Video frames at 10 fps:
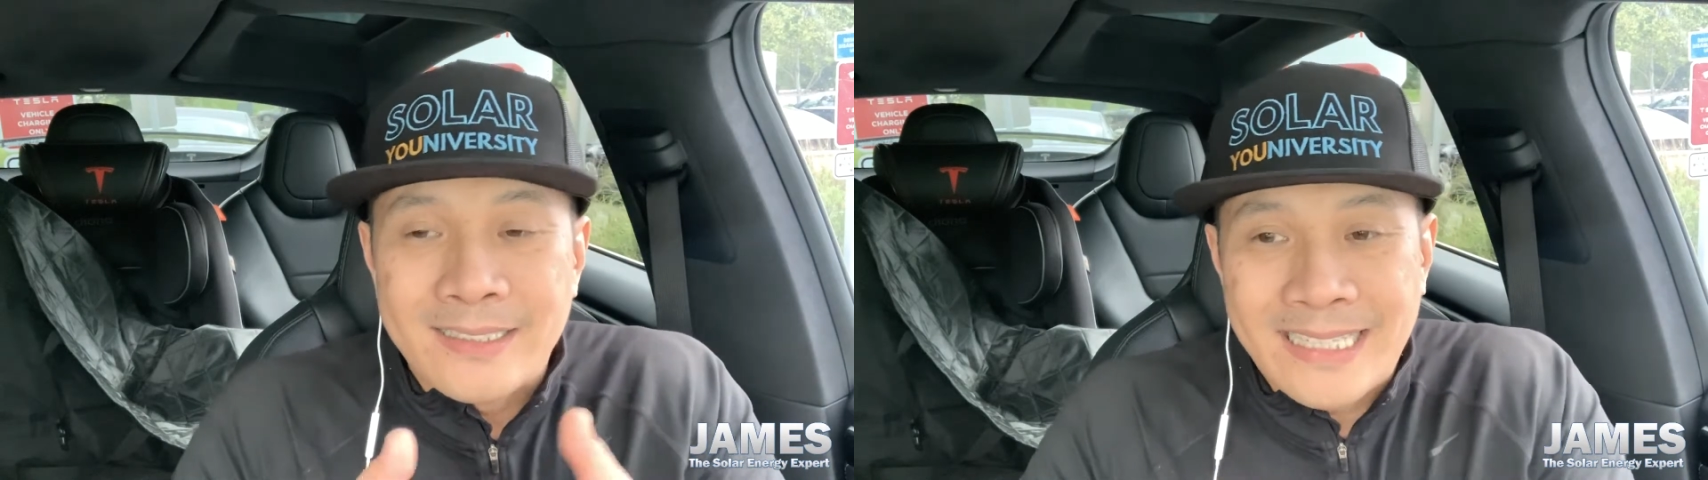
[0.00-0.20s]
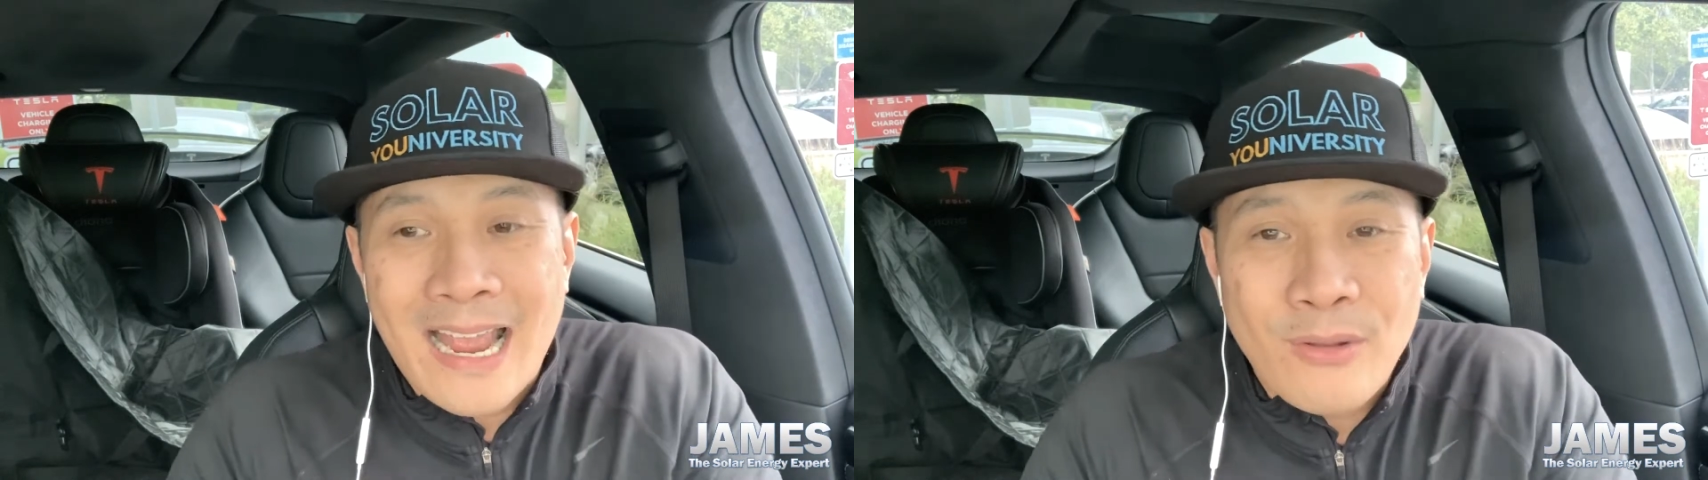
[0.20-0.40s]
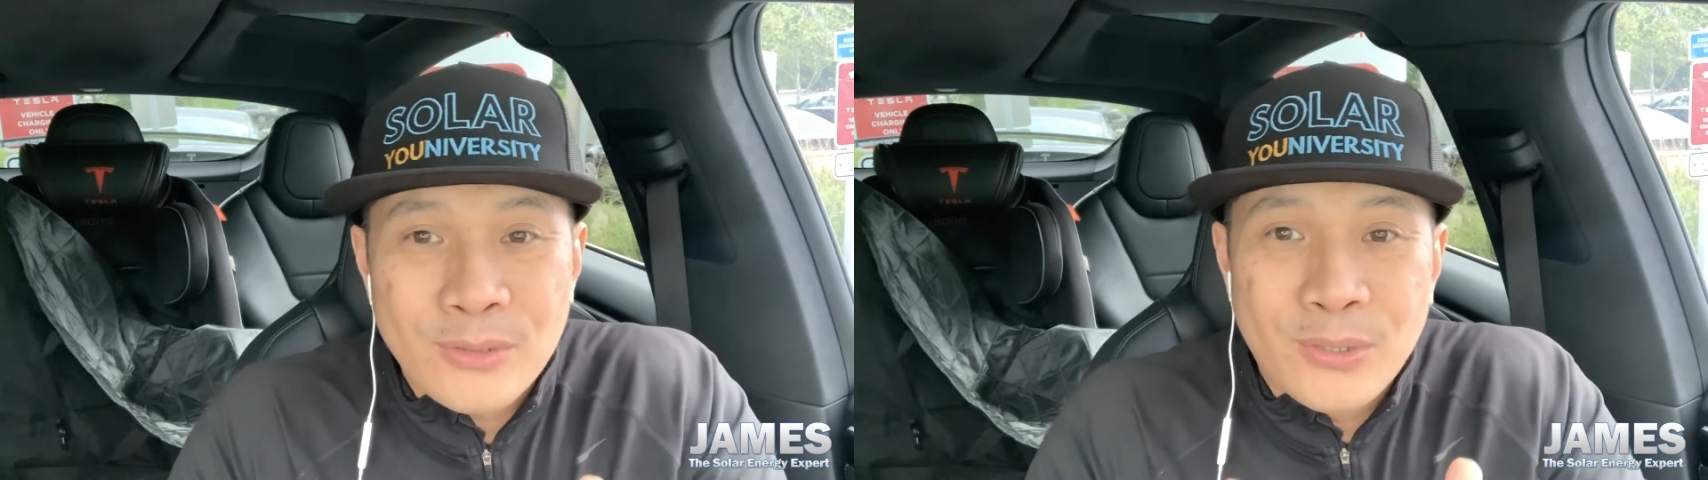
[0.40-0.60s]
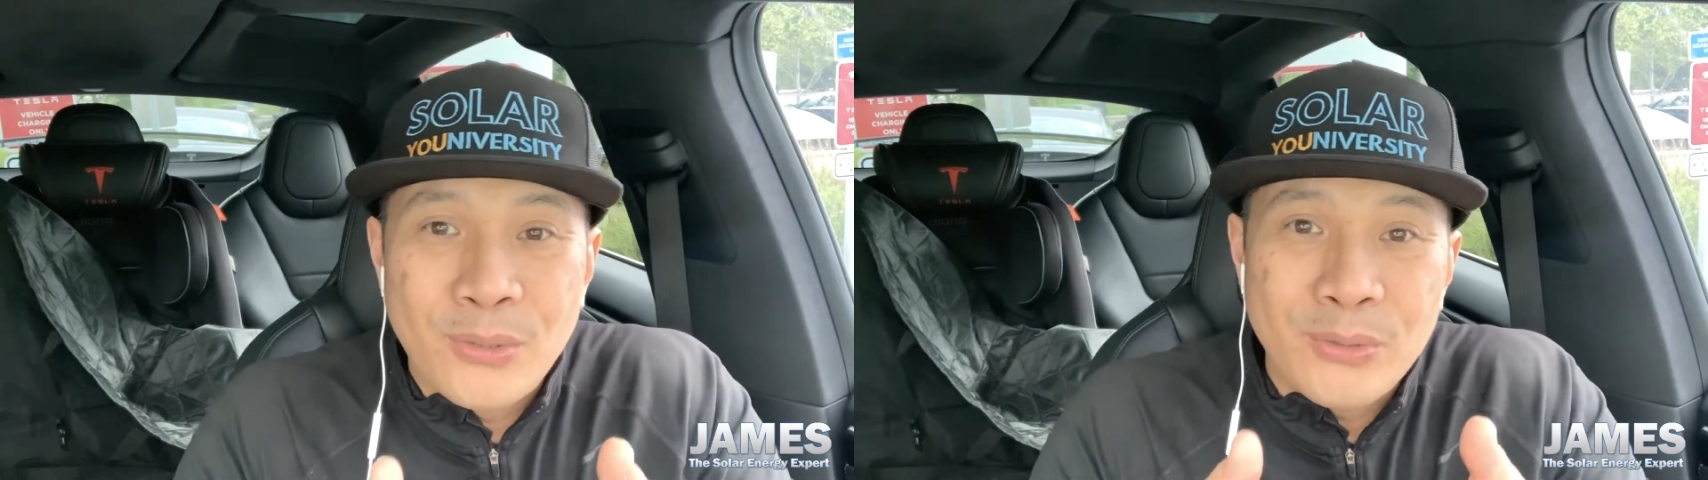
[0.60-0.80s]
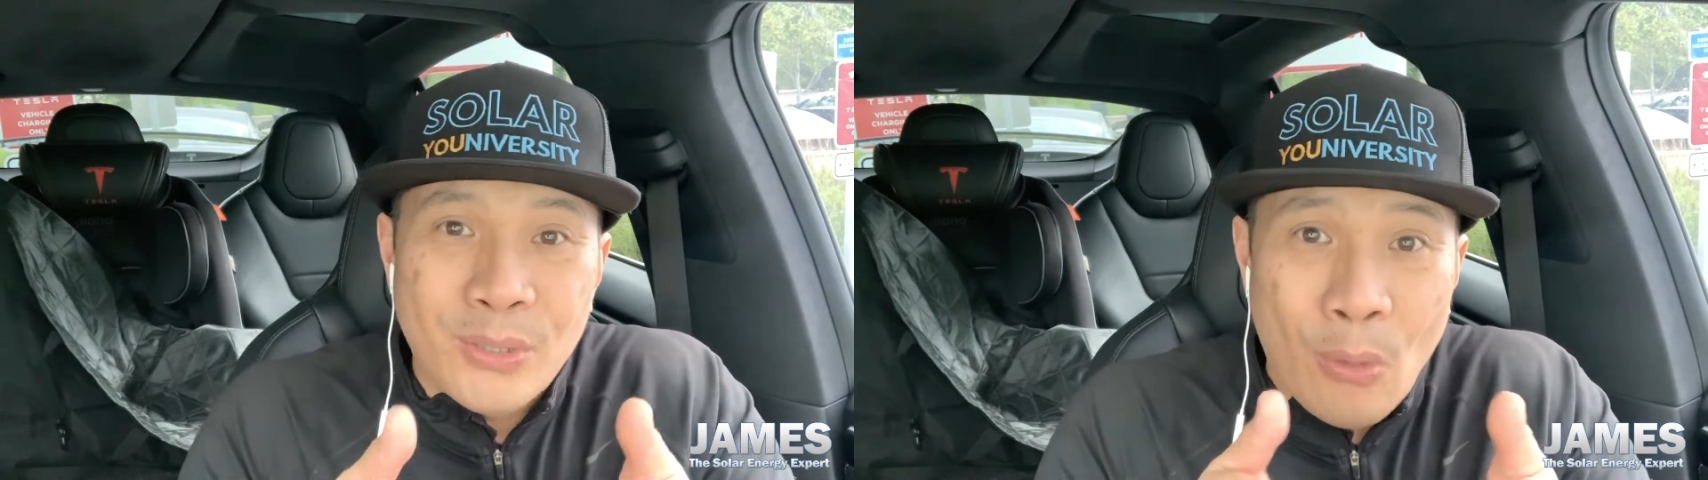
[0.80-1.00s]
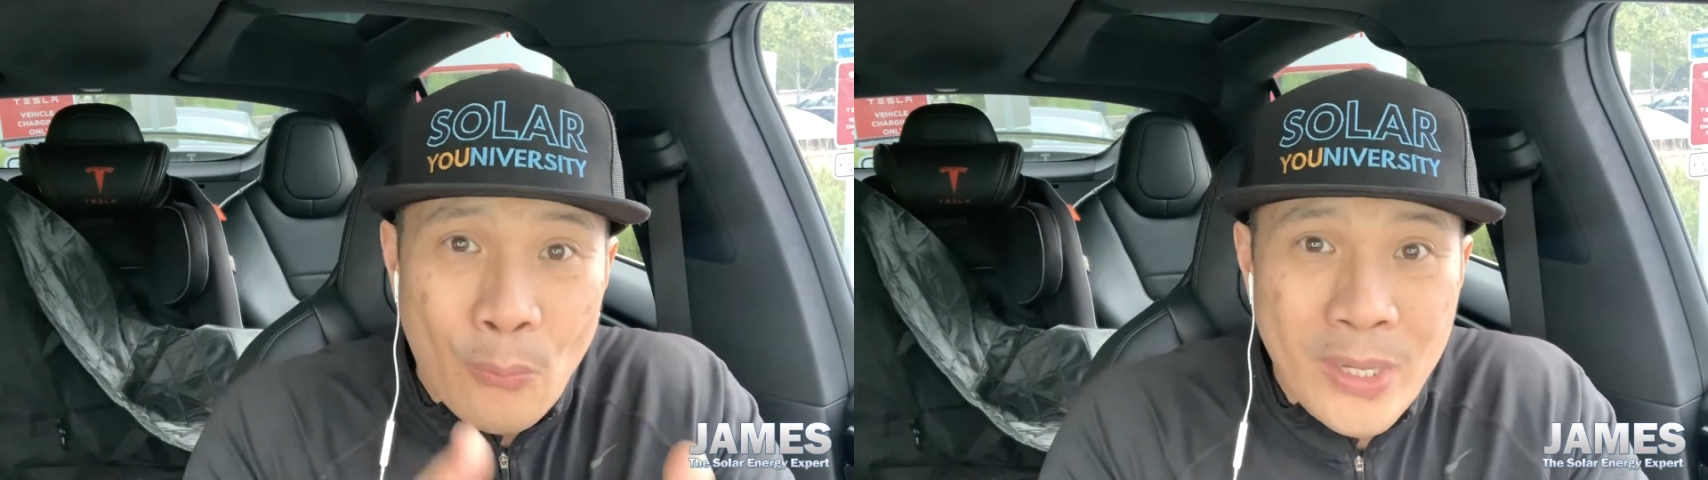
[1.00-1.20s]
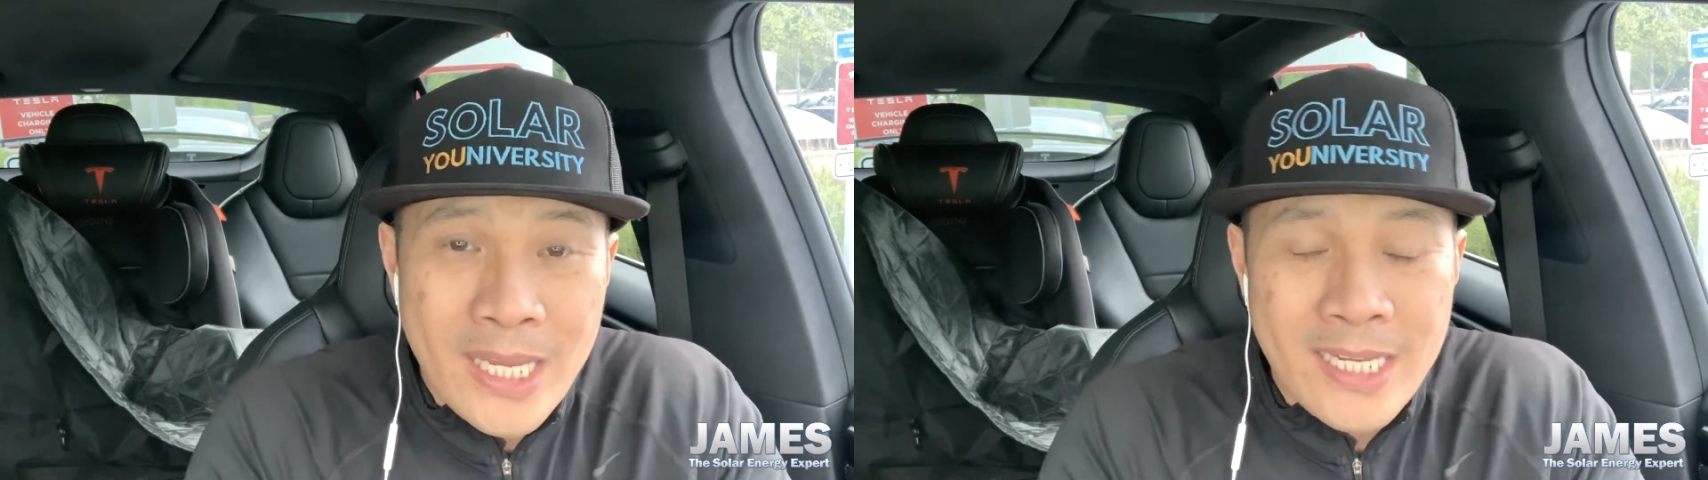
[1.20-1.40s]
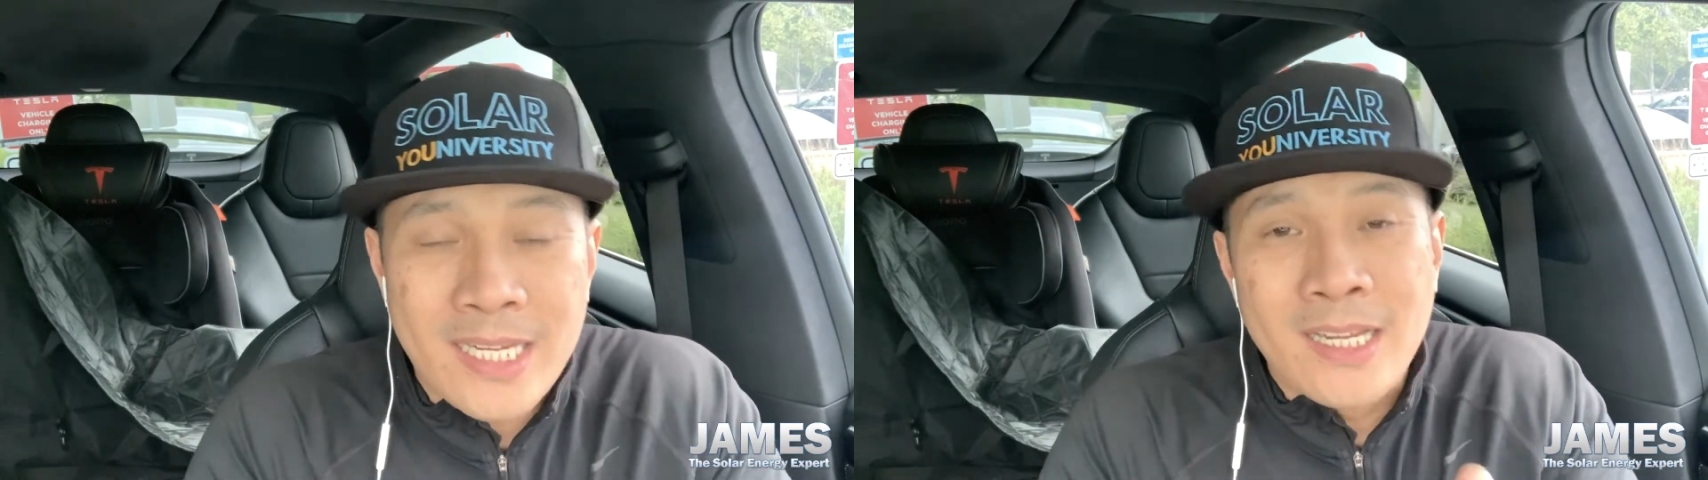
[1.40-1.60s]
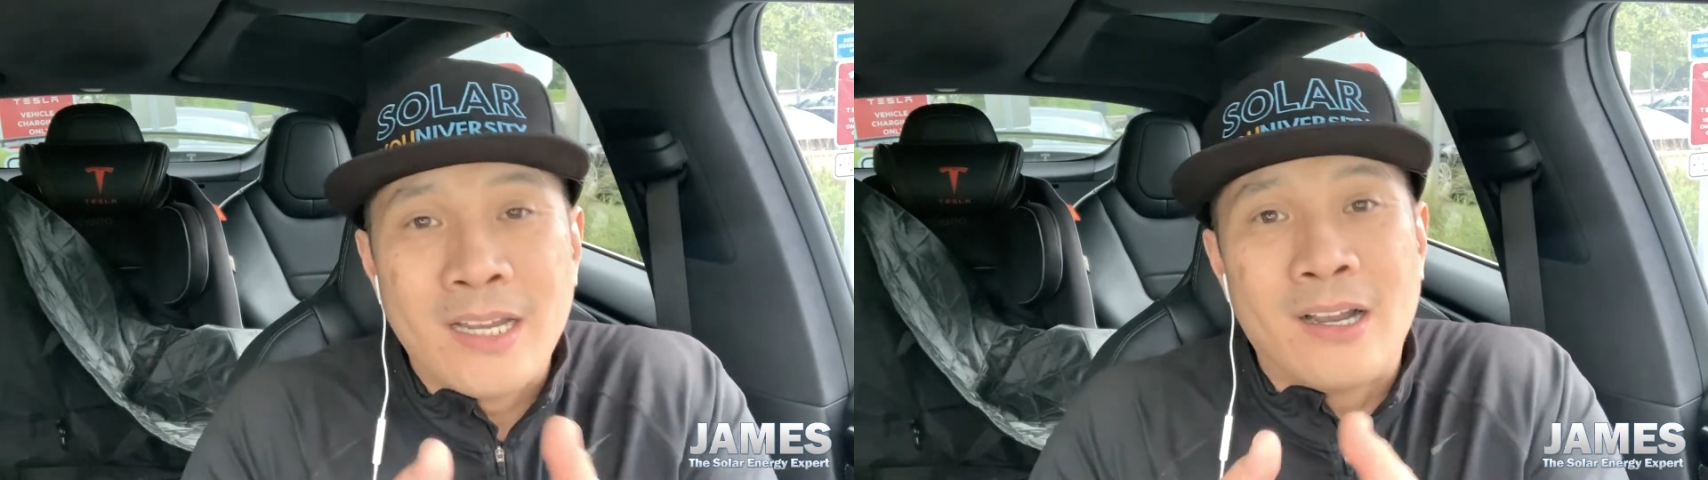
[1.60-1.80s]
down to the week